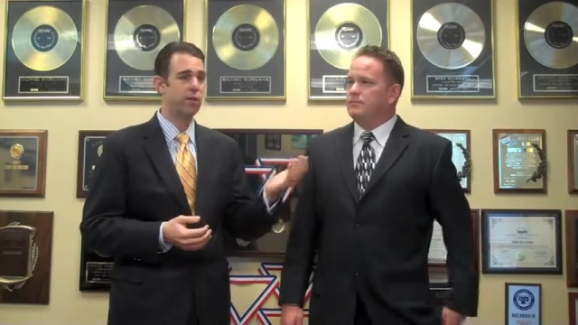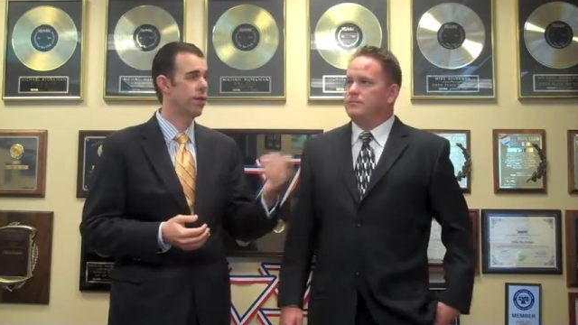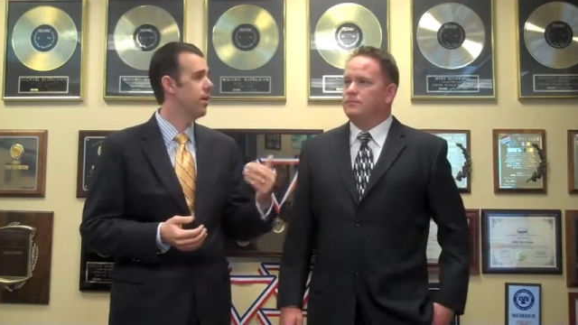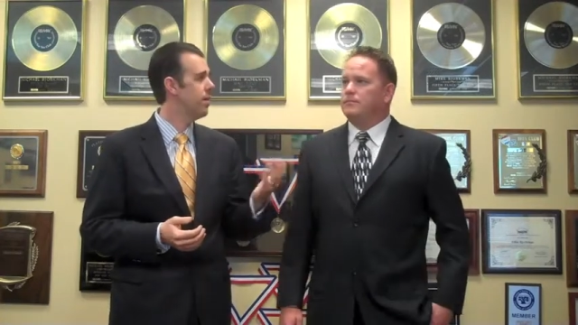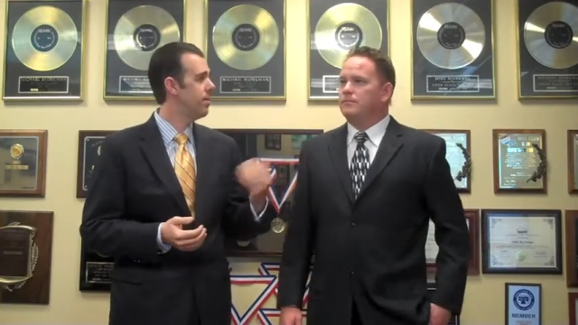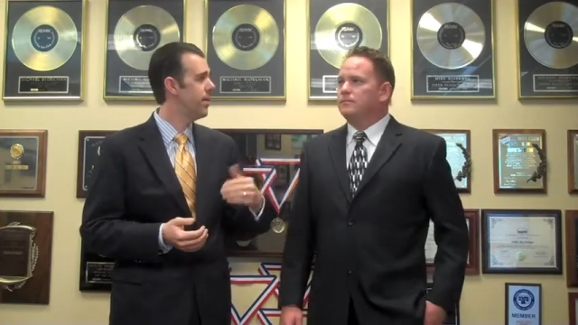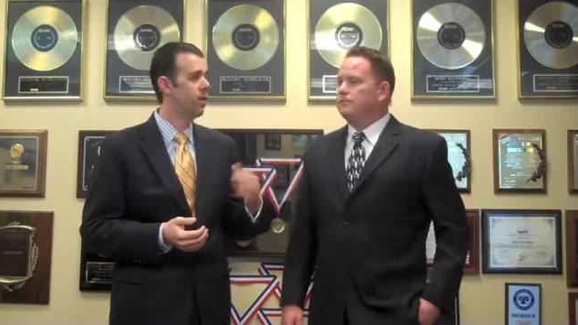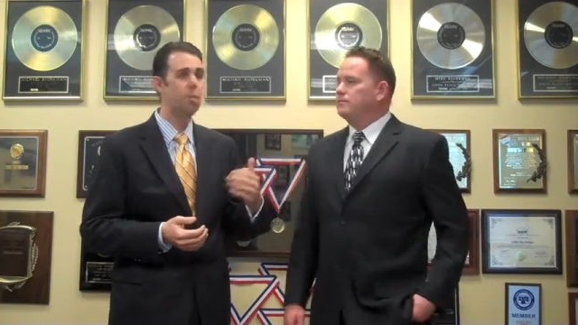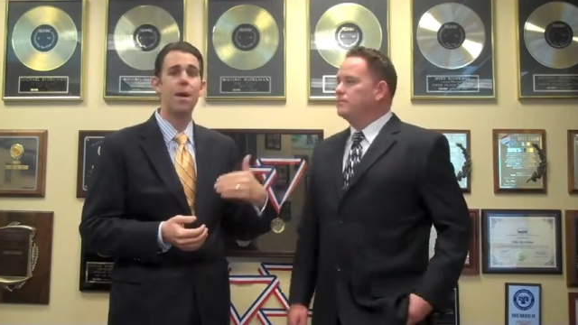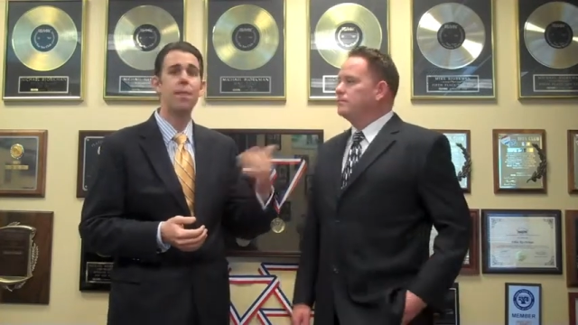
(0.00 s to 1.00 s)
Speaker 1: They're going to be
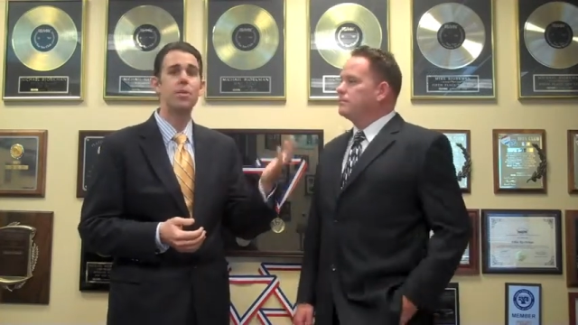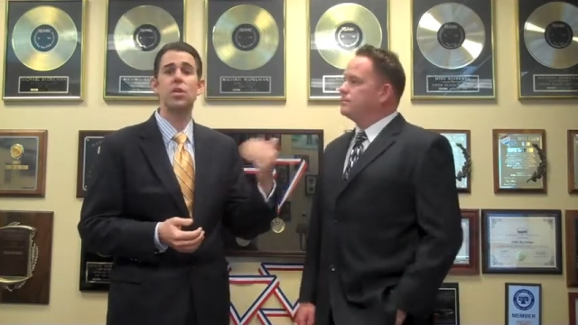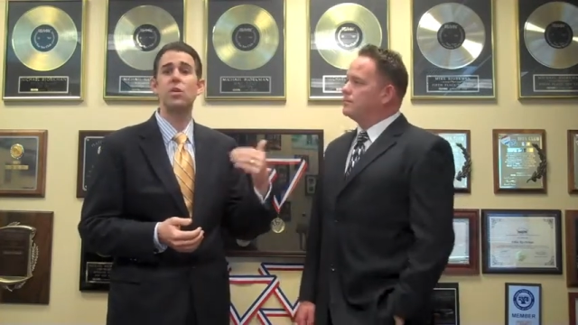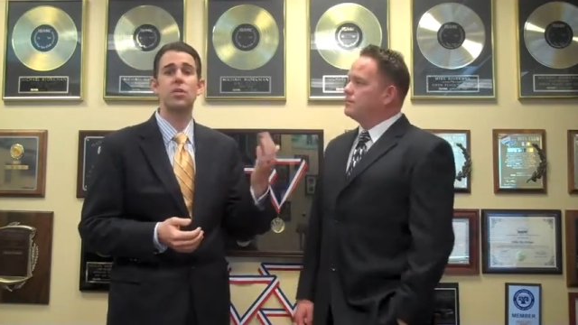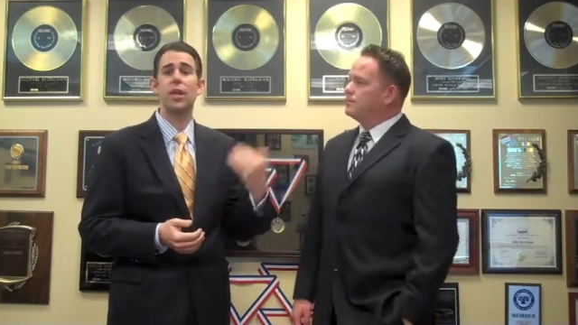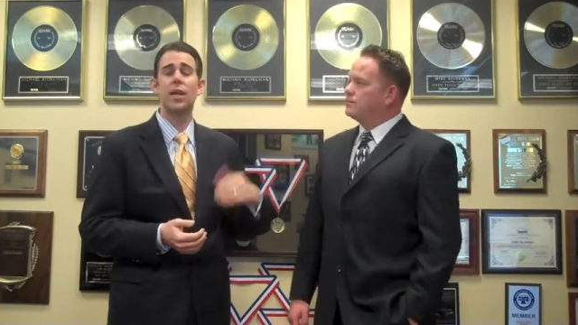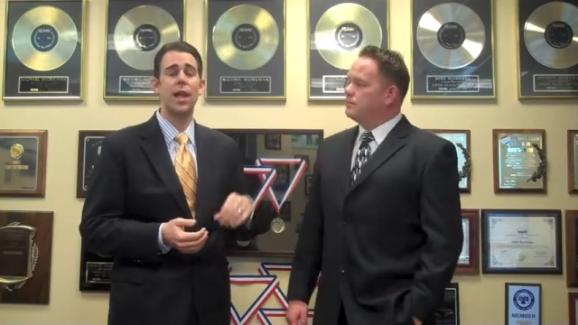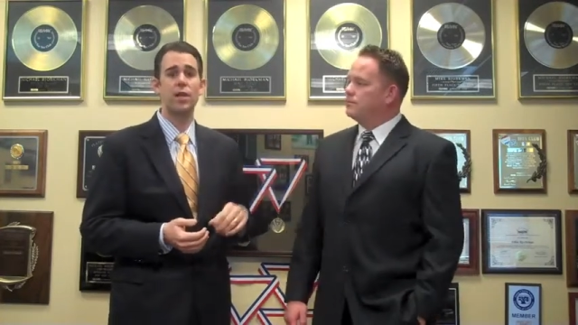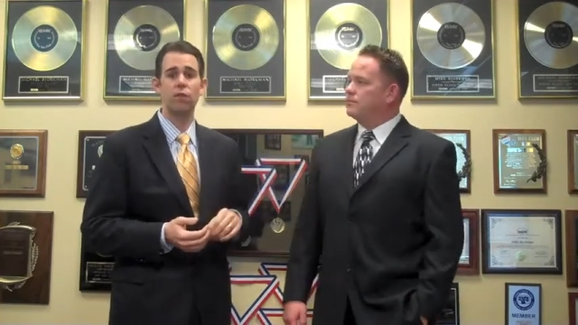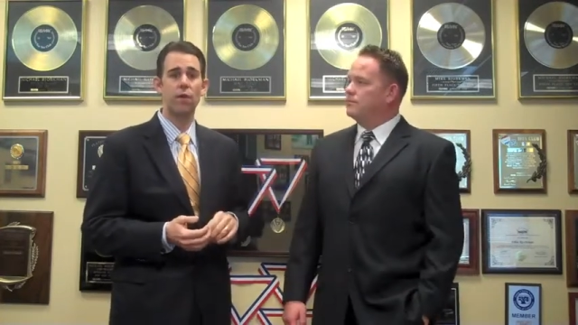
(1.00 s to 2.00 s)
little money machines. They're going to
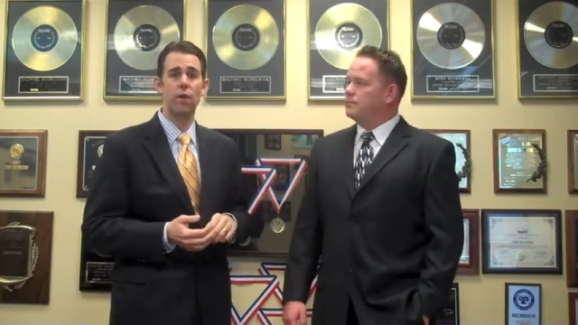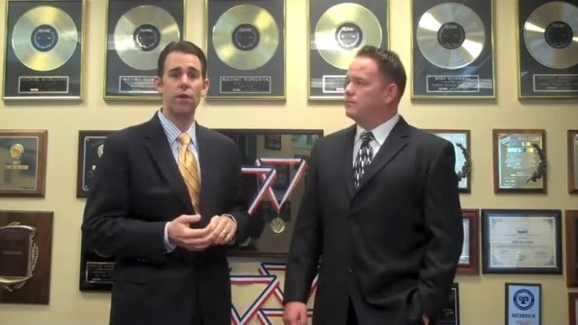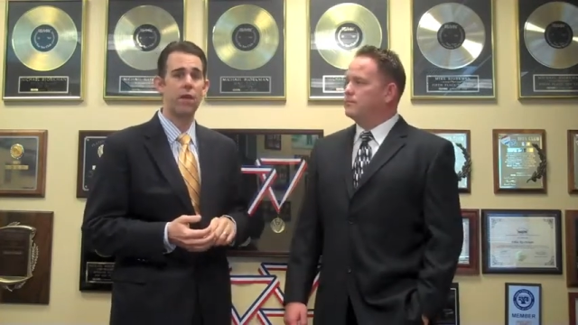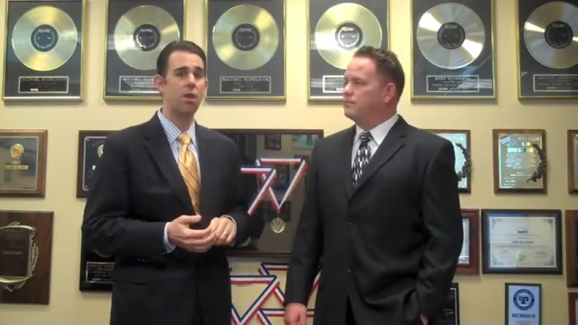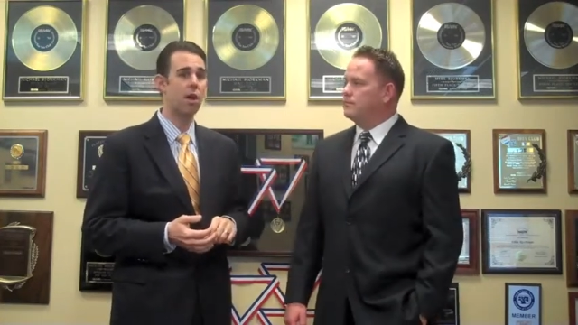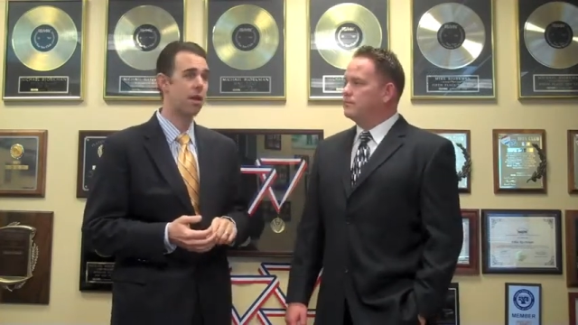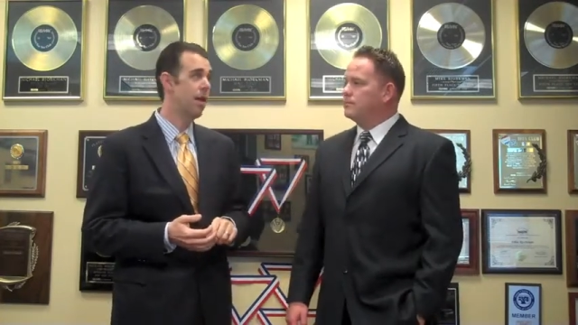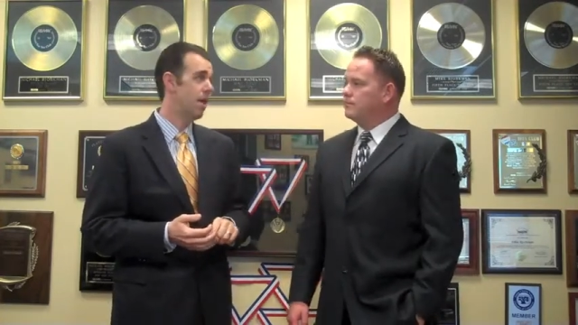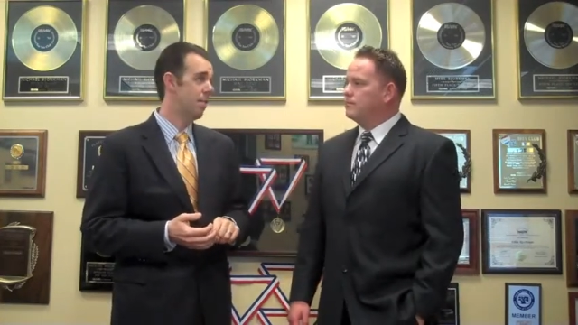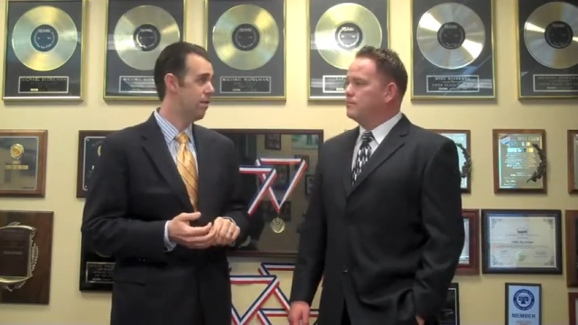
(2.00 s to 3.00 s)
cash flow all day long.
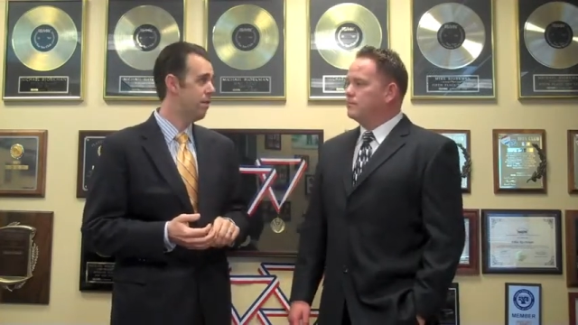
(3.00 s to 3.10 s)
But their